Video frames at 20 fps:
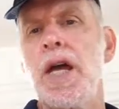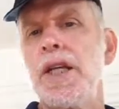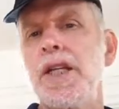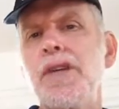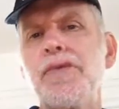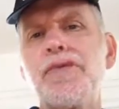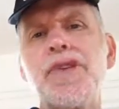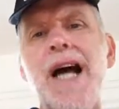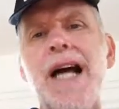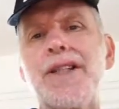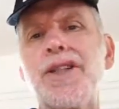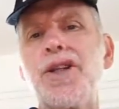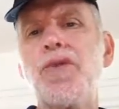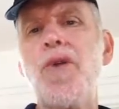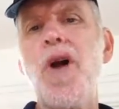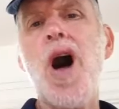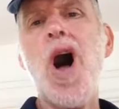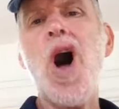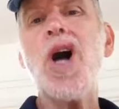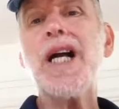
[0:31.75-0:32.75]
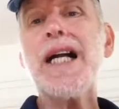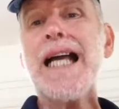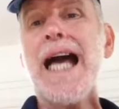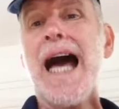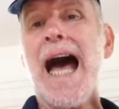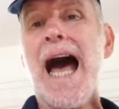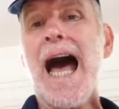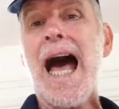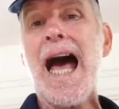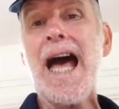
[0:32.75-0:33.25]
You've got the wrong
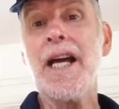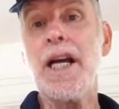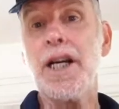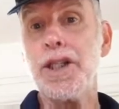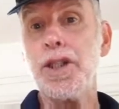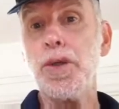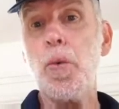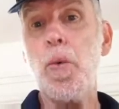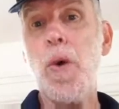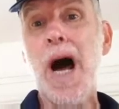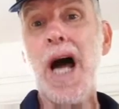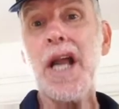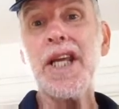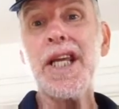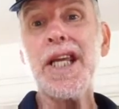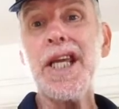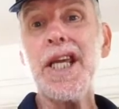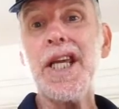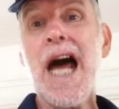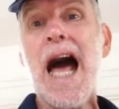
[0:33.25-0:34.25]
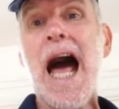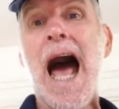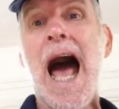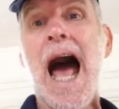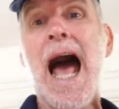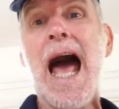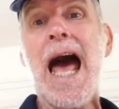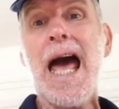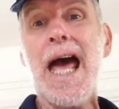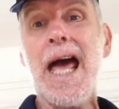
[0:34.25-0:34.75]
guy, you wanna get
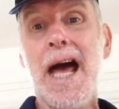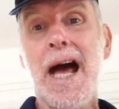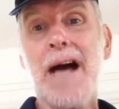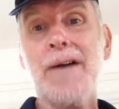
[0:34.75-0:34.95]
high,